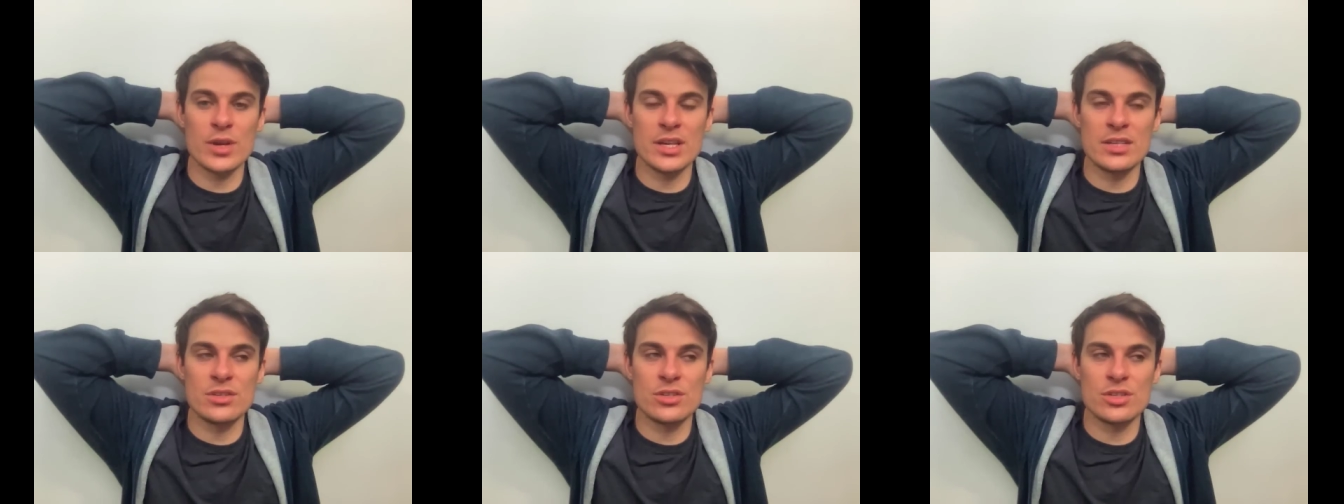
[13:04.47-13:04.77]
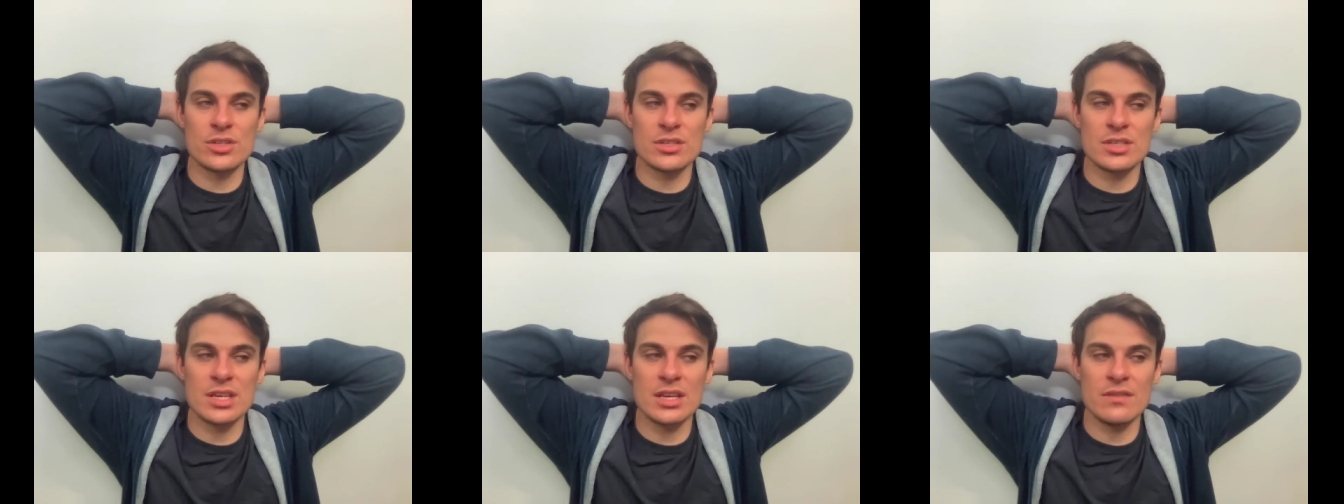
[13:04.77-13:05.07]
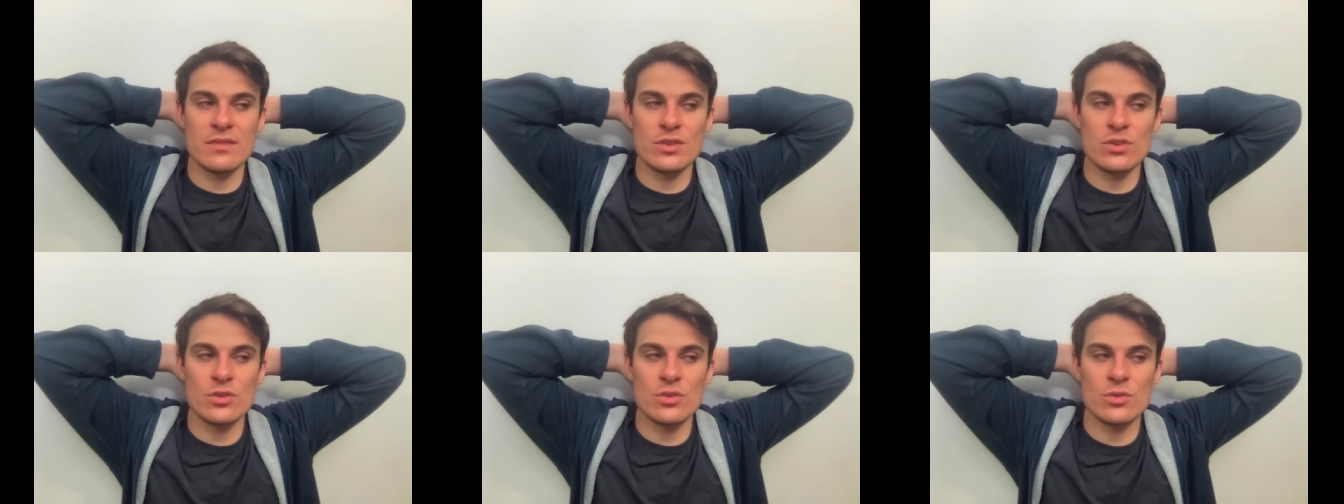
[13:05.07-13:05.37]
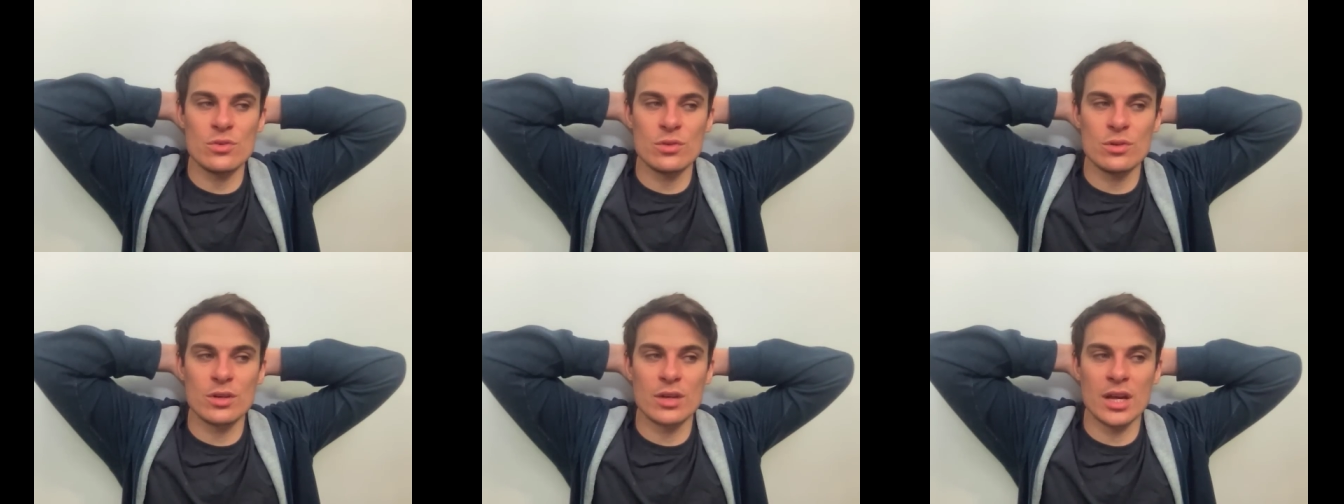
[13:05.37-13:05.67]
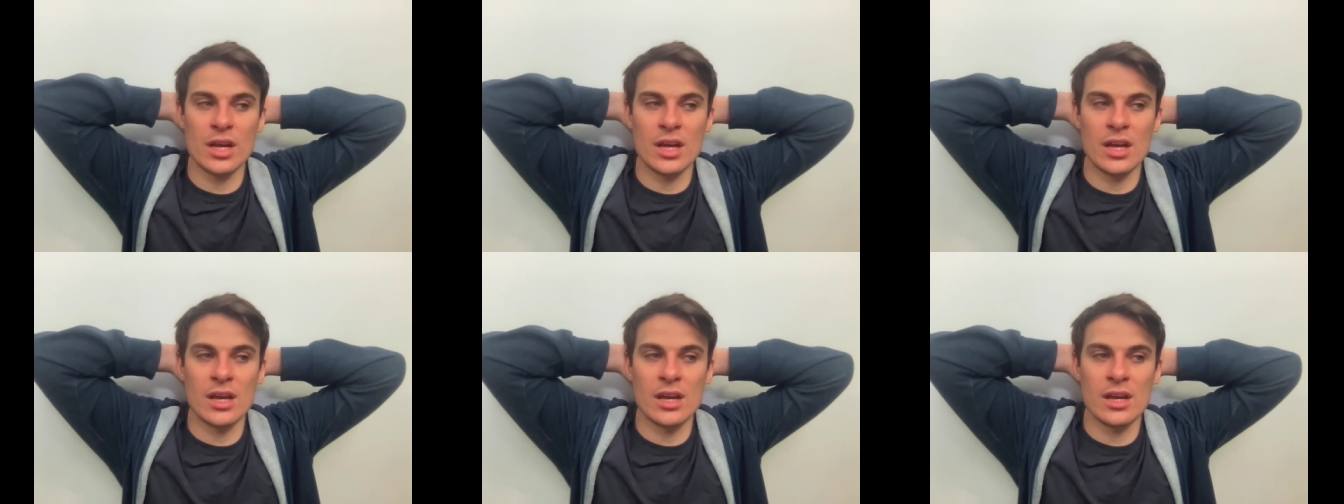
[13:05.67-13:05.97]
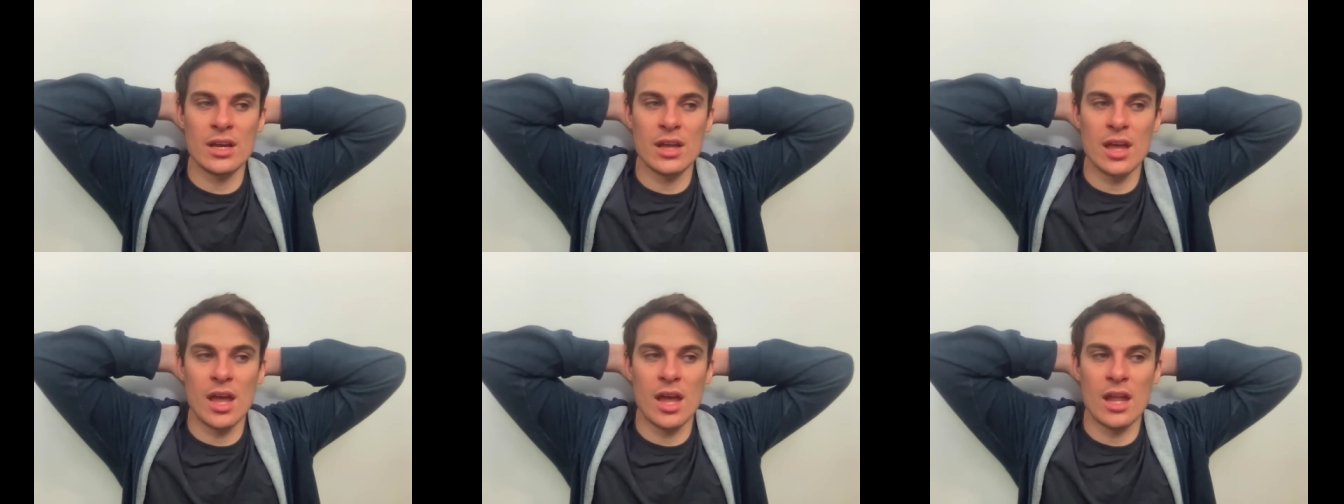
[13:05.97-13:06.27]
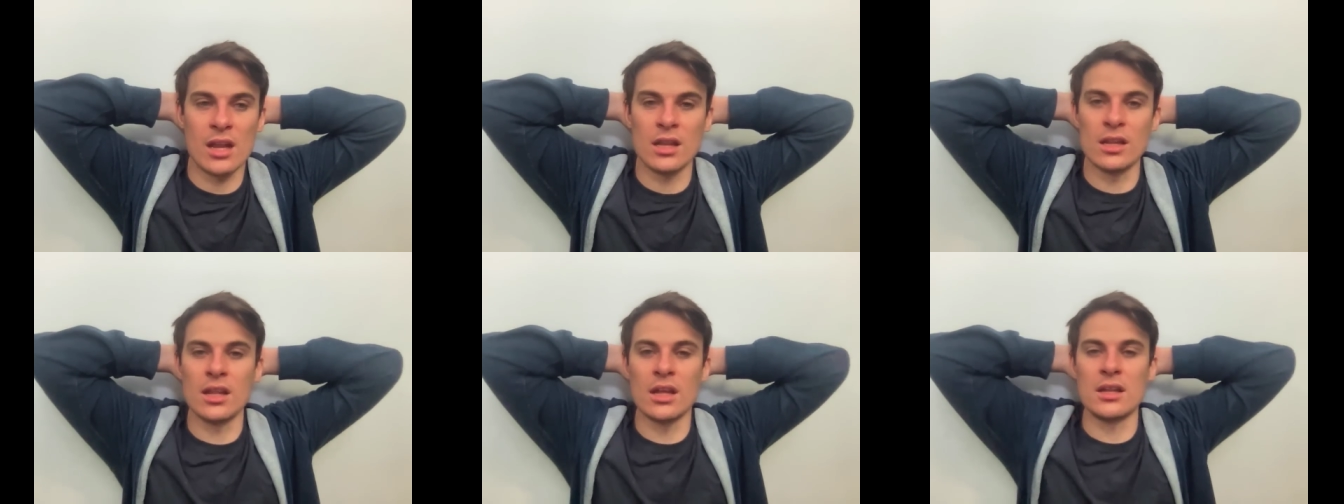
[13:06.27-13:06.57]
is just give you uh,
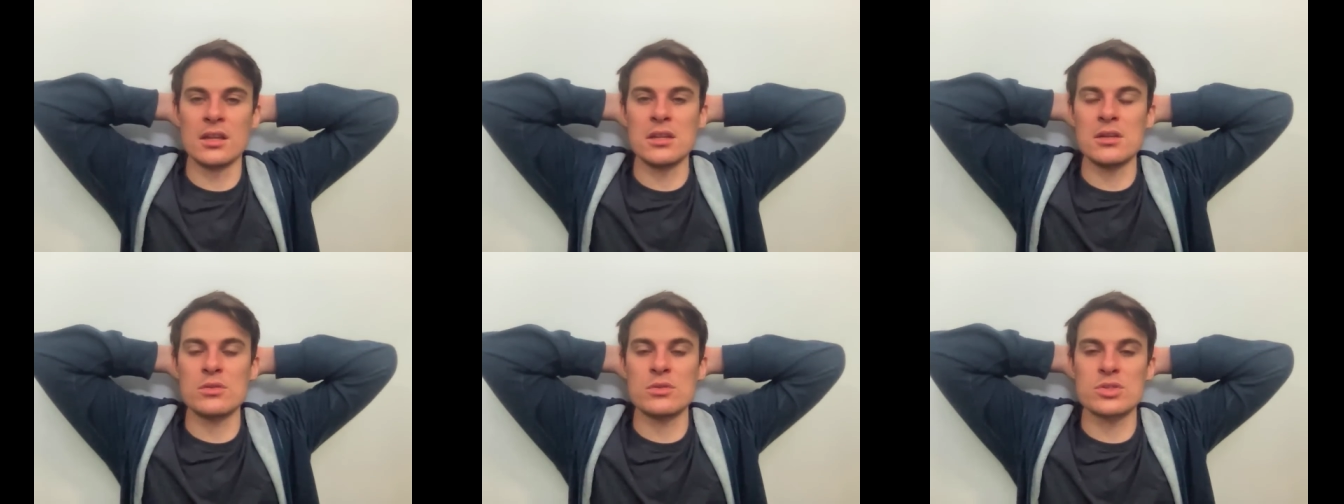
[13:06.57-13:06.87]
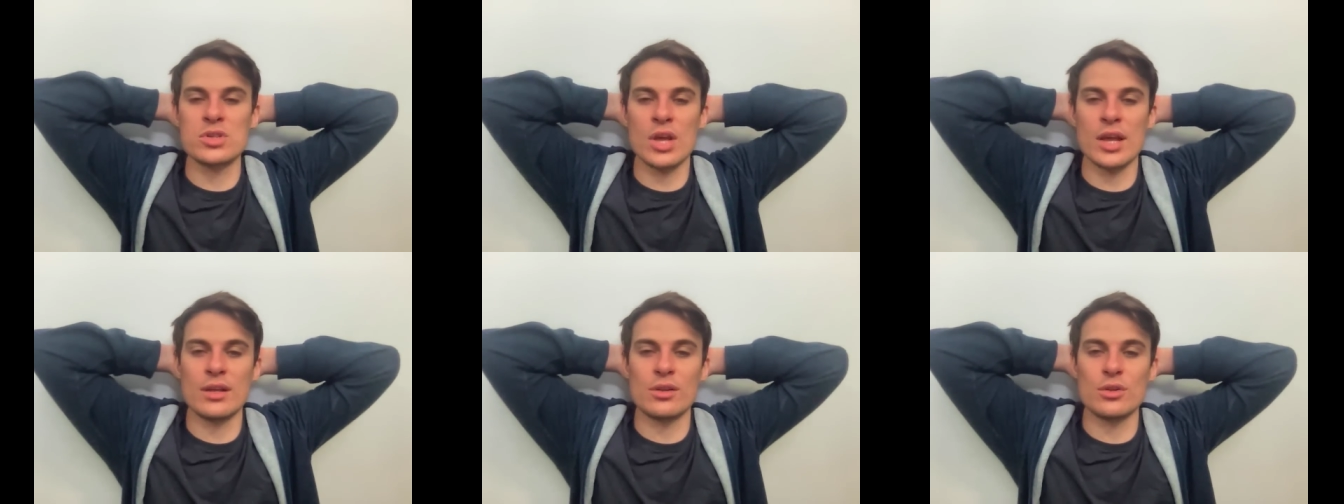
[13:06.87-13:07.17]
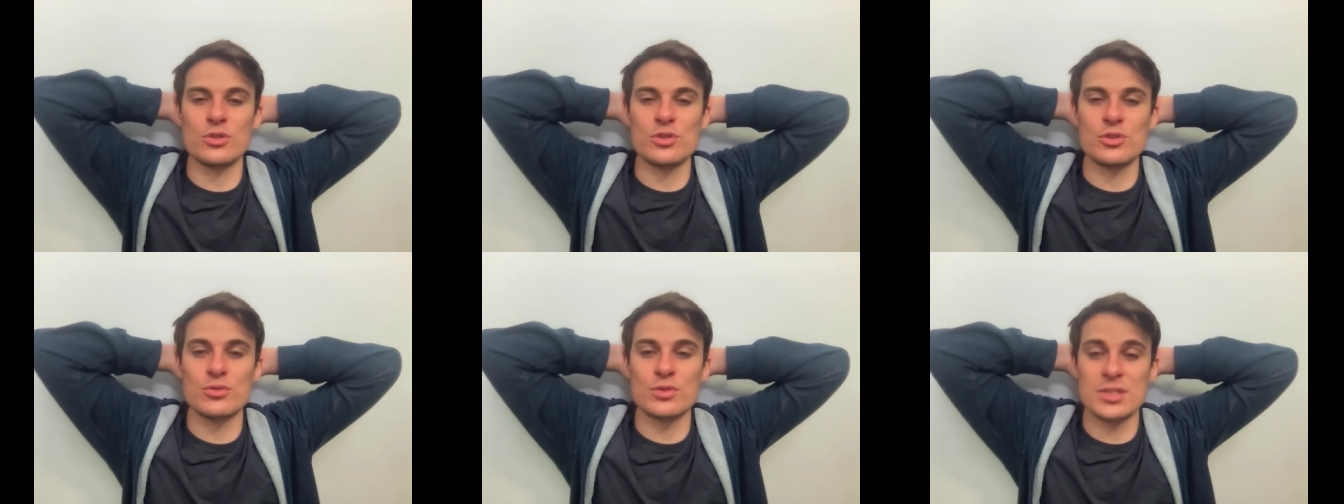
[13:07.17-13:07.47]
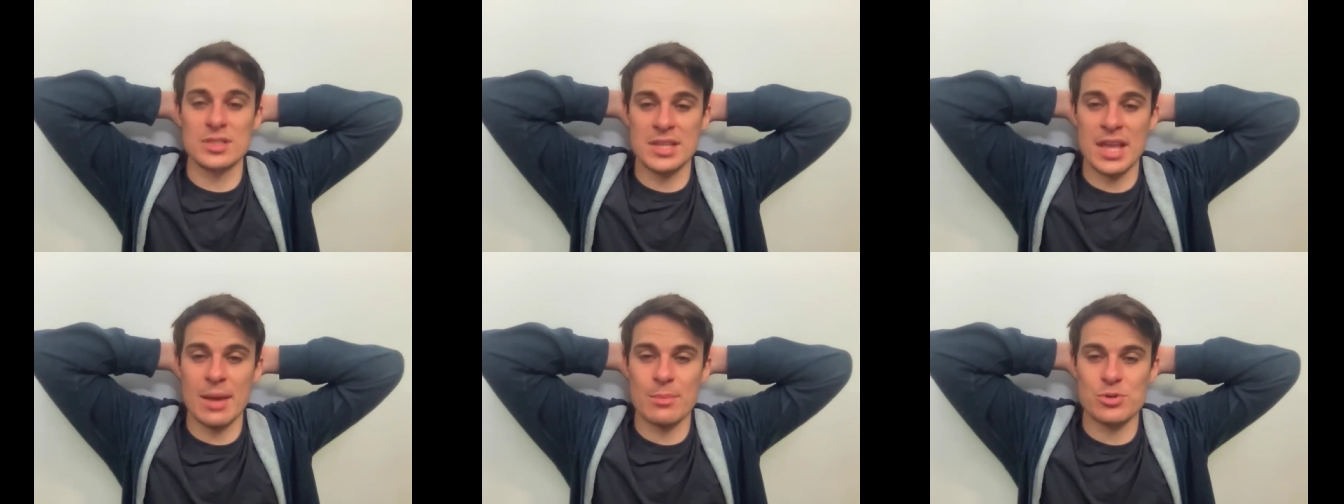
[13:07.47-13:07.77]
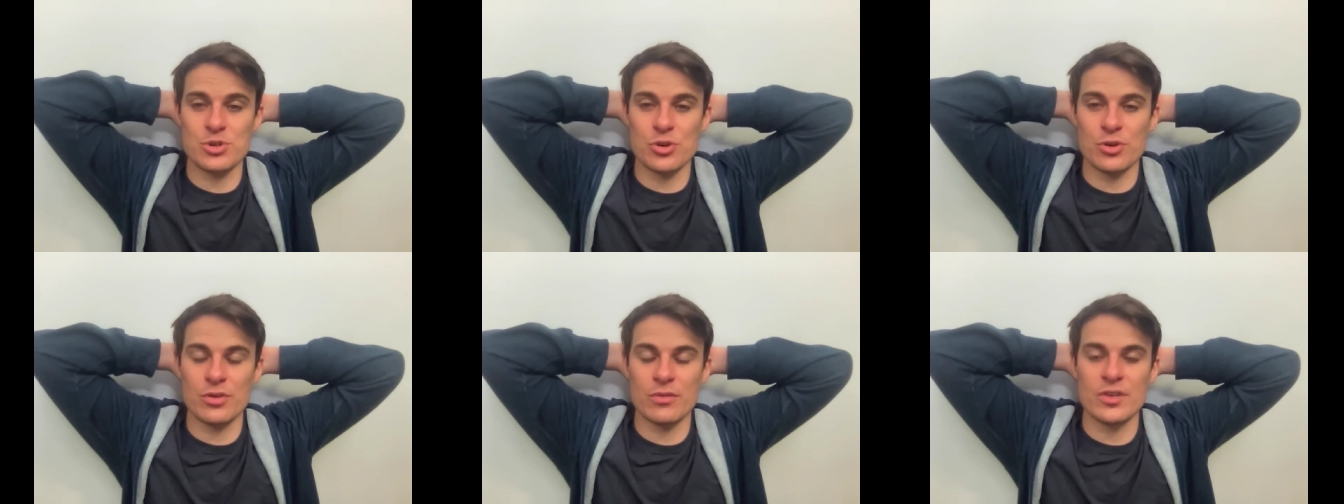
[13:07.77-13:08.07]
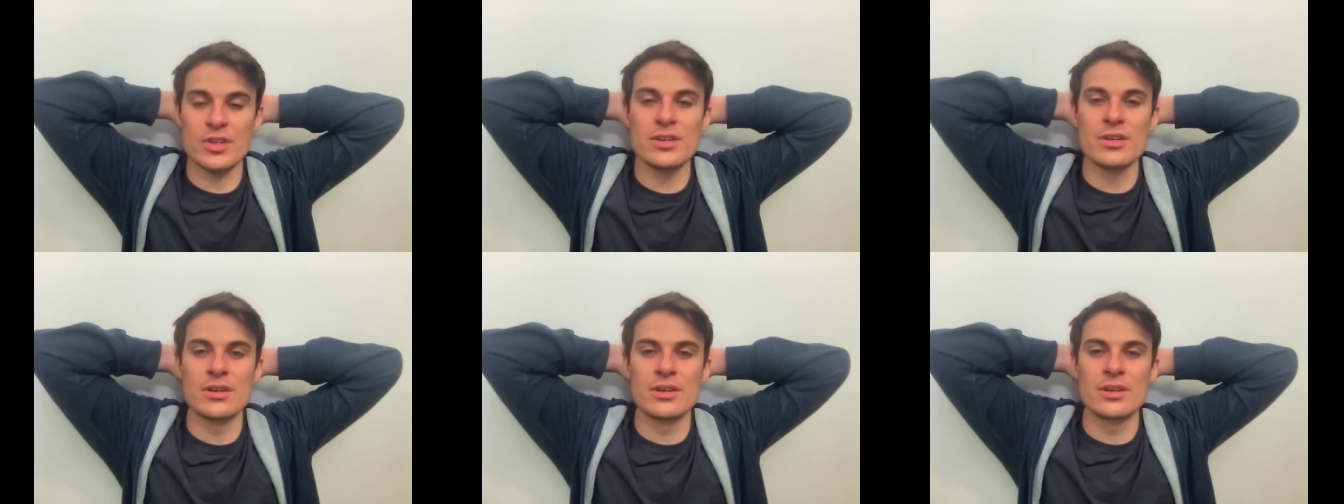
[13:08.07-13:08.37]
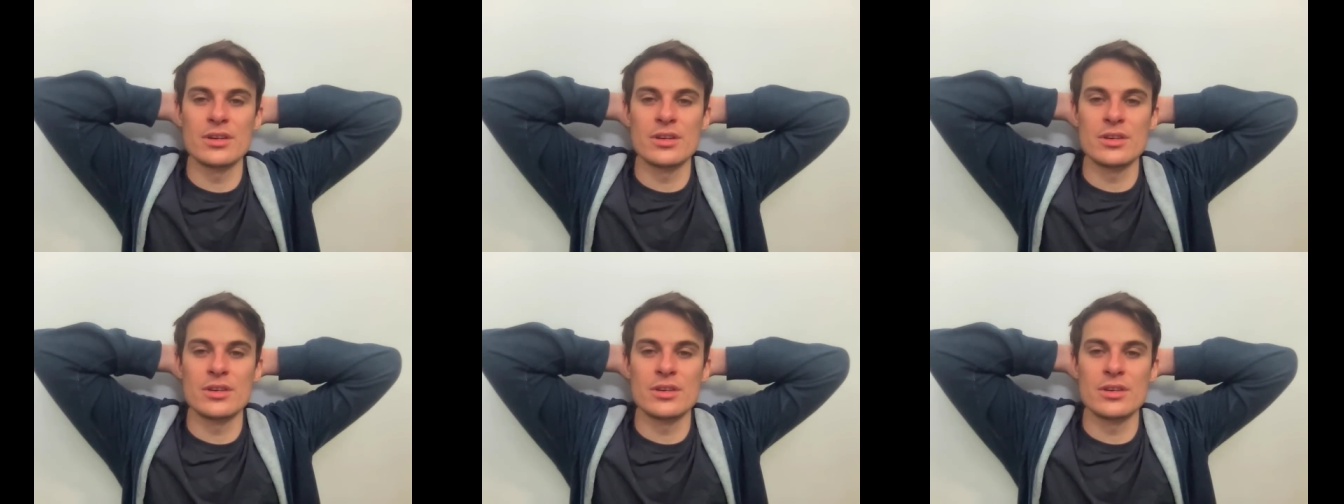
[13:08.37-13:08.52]
a, a little psychological snapshot of it